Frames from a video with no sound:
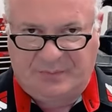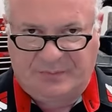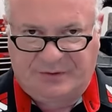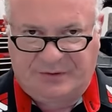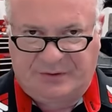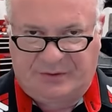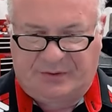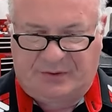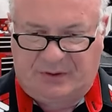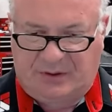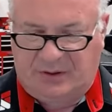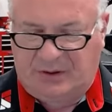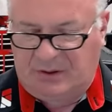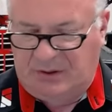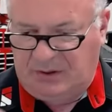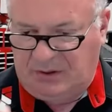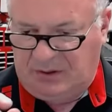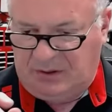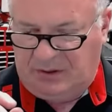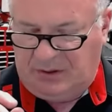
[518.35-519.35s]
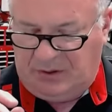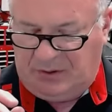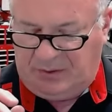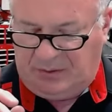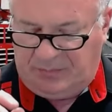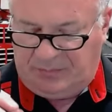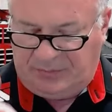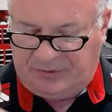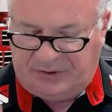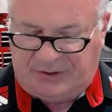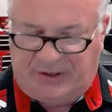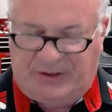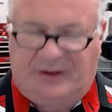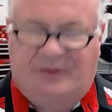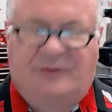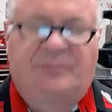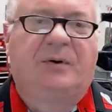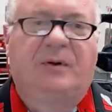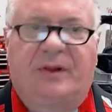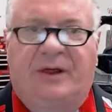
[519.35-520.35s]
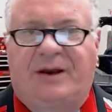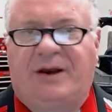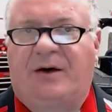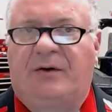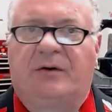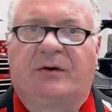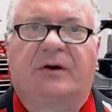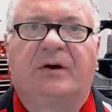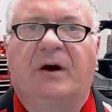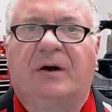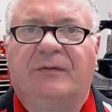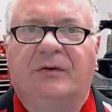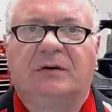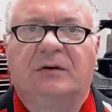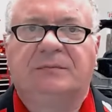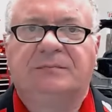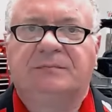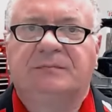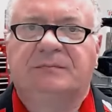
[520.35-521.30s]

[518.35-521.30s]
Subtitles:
insert it, but you're going to have to pull that outer cover.